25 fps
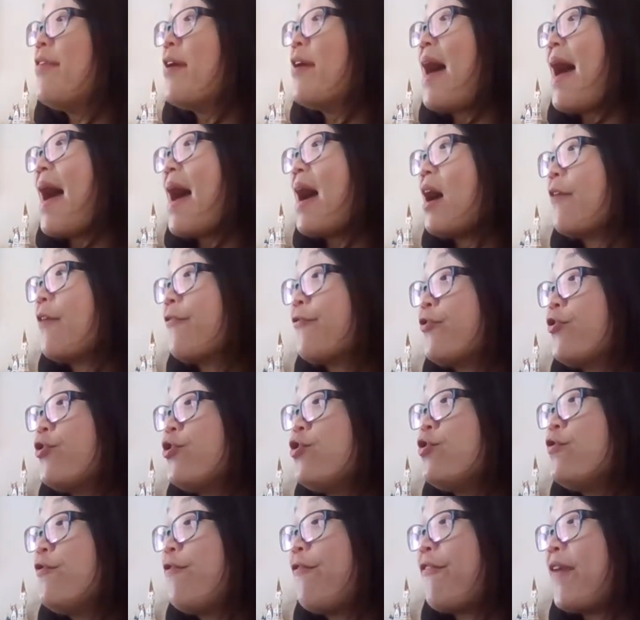The
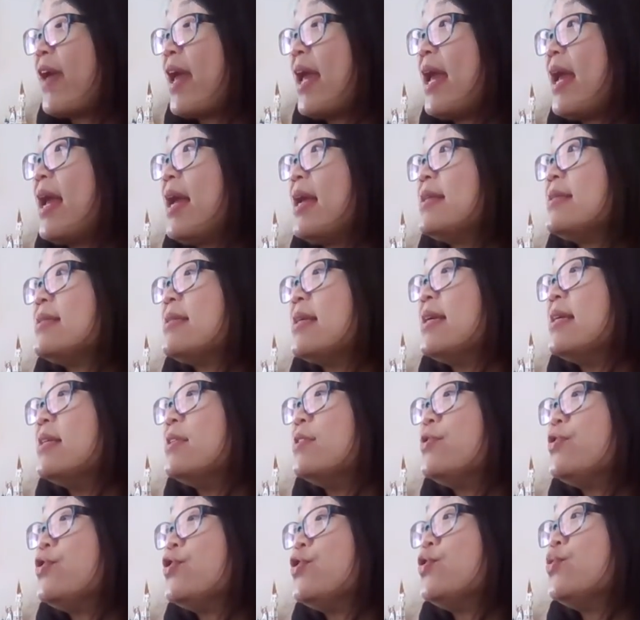afternoon fades
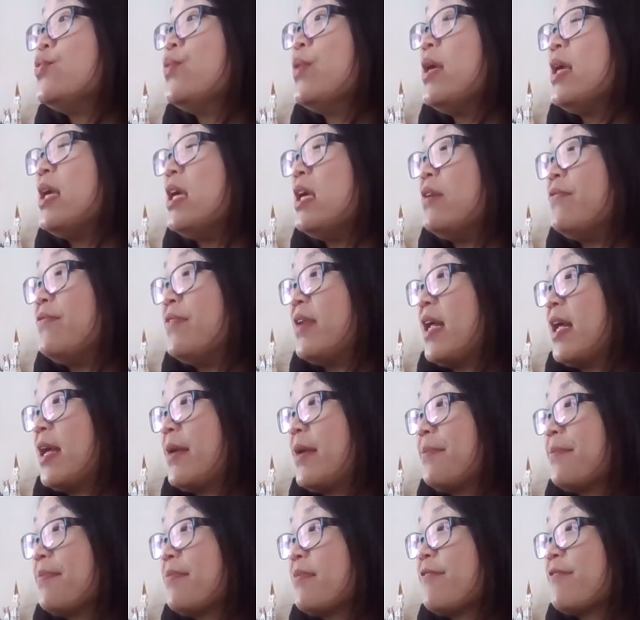into
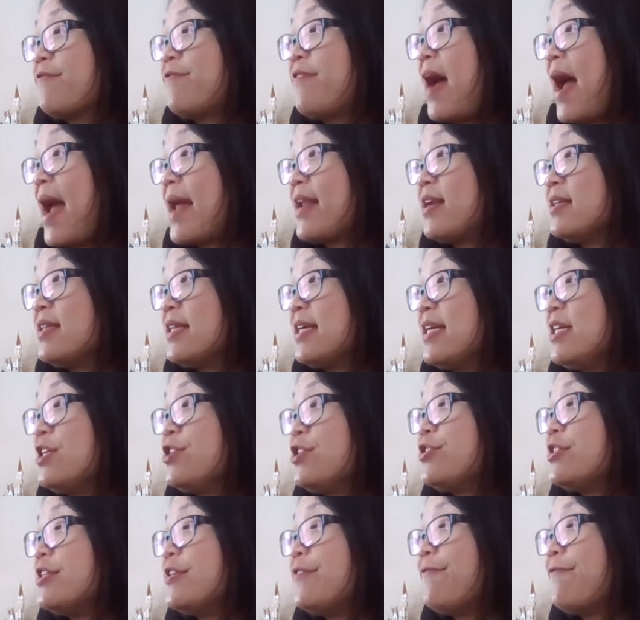evening. Finally,
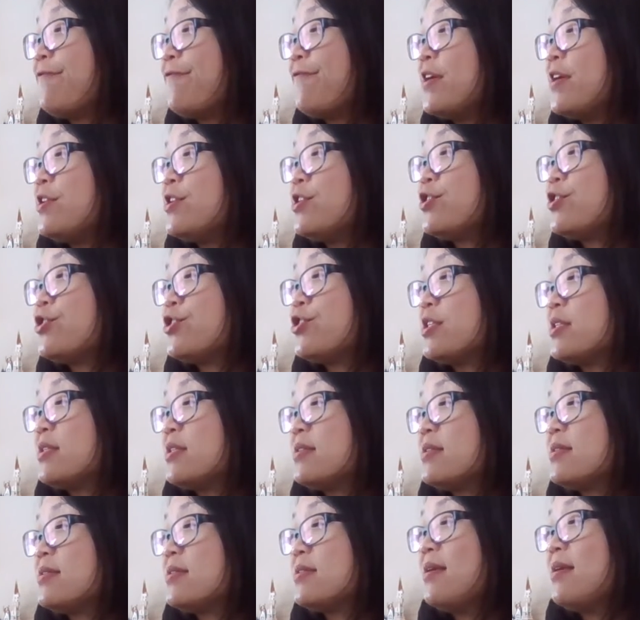she
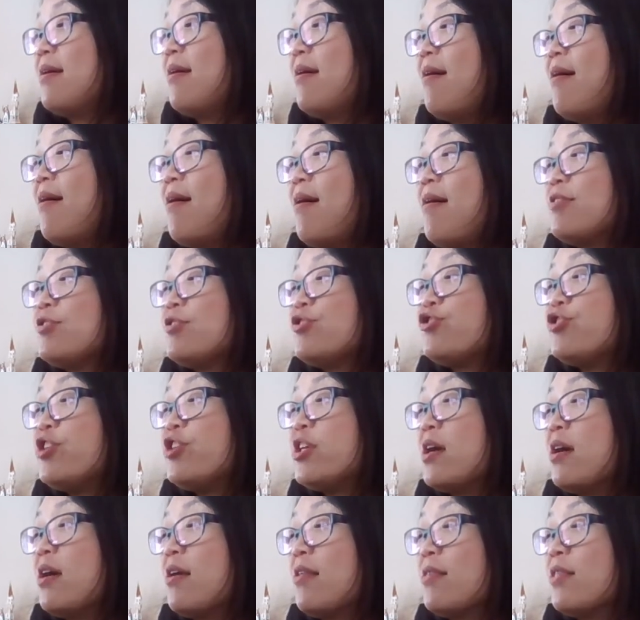finishes.
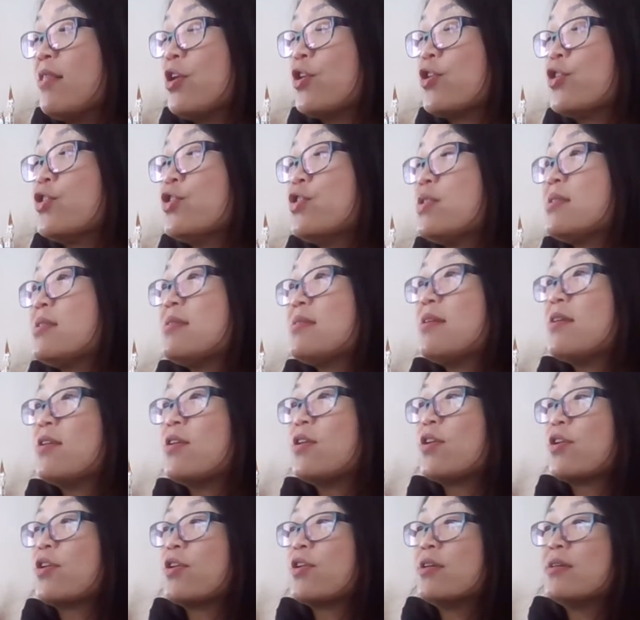She alerts
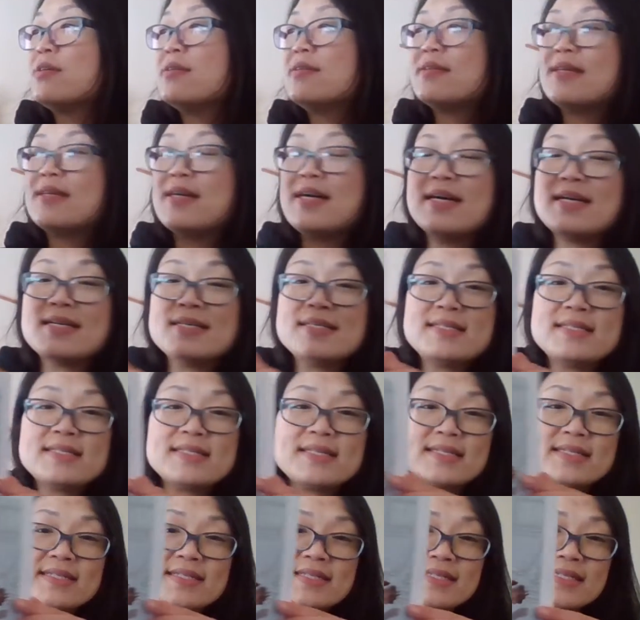her
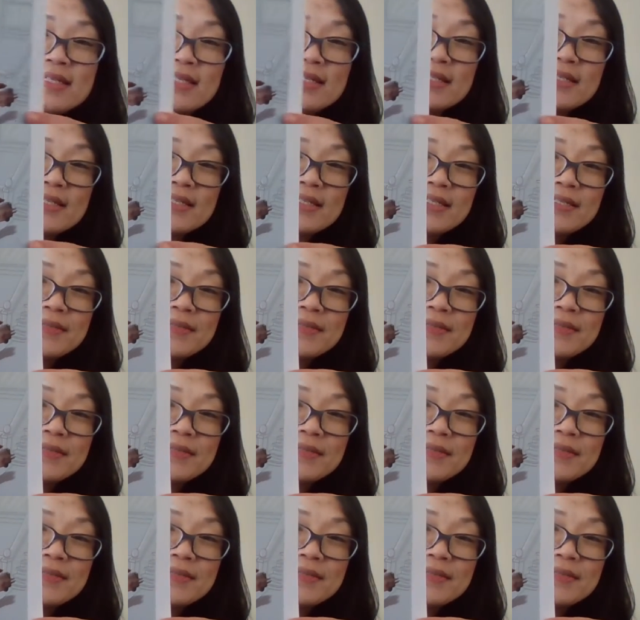assistant.